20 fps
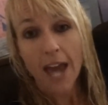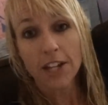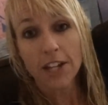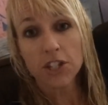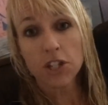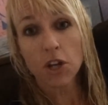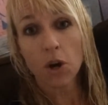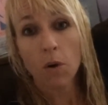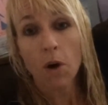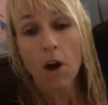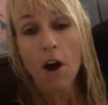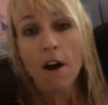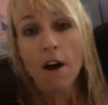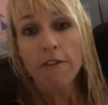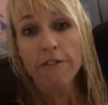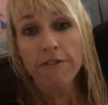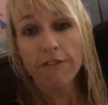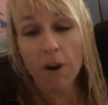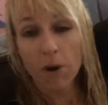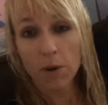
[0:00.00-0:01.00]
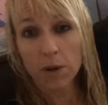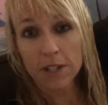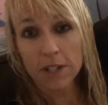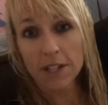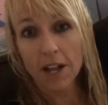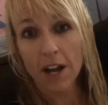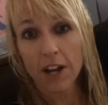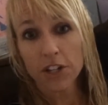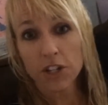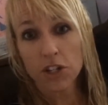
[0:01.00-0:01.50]
And so focus
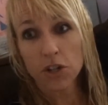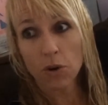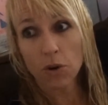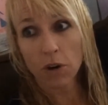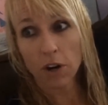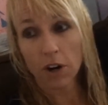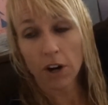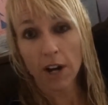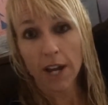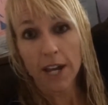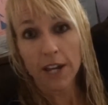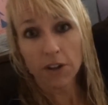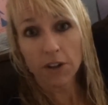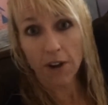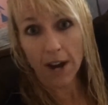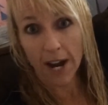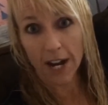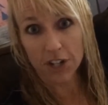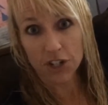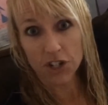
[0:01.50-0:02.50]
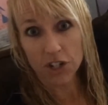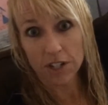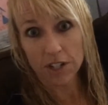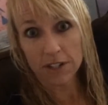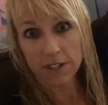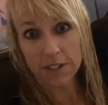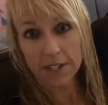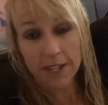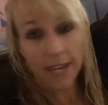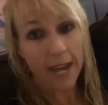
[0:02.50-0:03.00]
on your
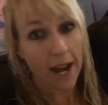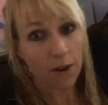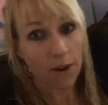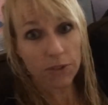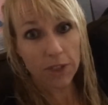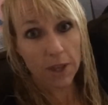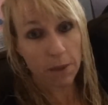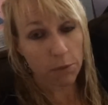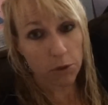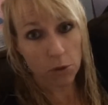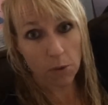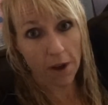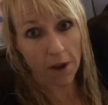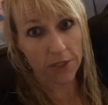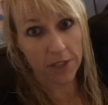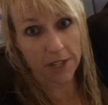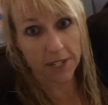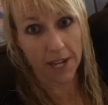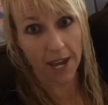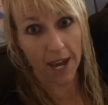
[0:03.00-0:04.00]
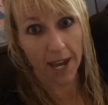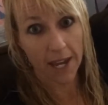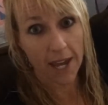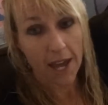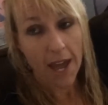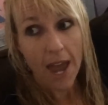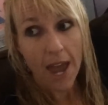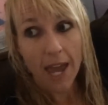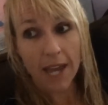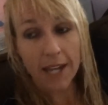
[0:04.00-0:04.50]
interactions, count them throughout the day,
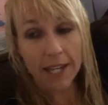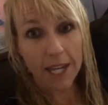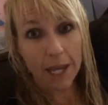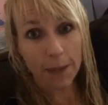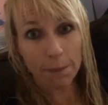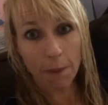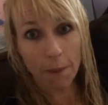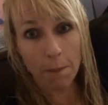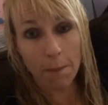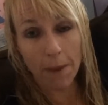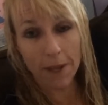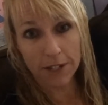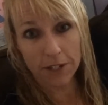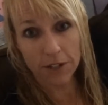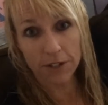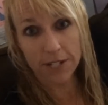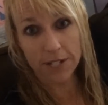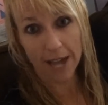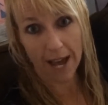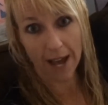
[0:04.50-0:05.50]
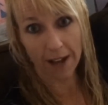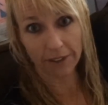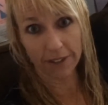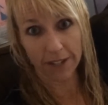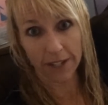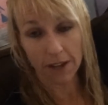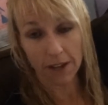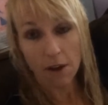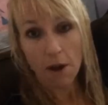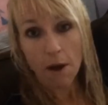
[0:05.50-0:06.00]
and keep a mental
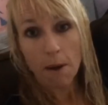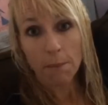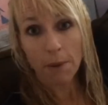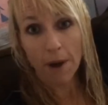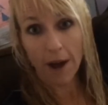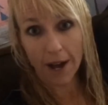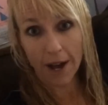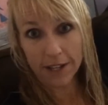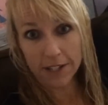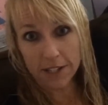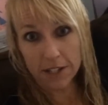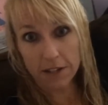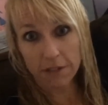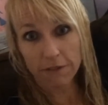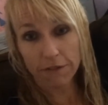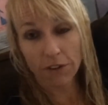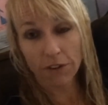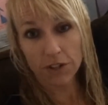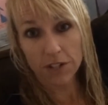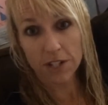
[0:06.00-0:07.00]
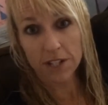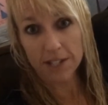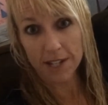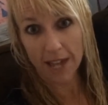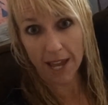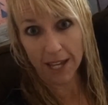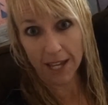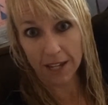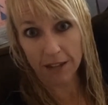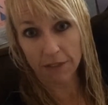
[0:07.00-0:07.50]
tally. Positive versus
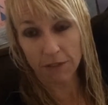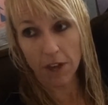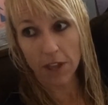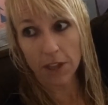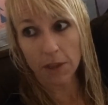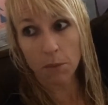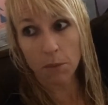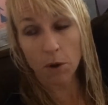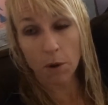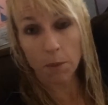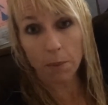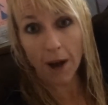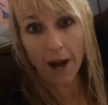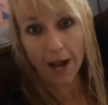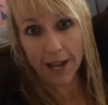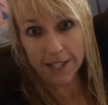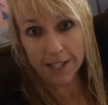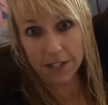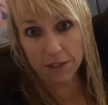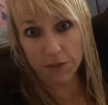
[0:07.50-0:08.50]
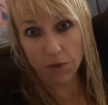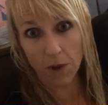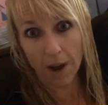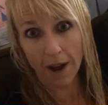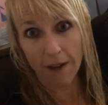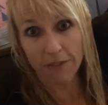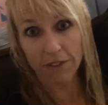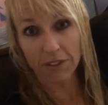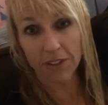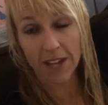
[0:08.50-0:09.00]
negative. And the more positive you
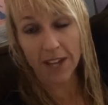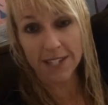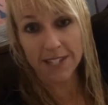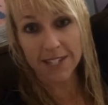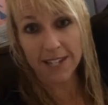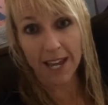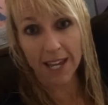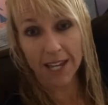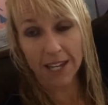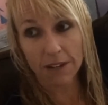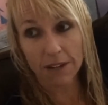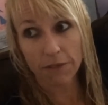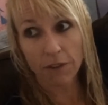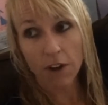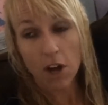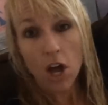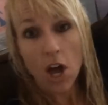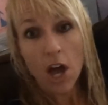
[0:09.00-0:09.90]
have, the less negative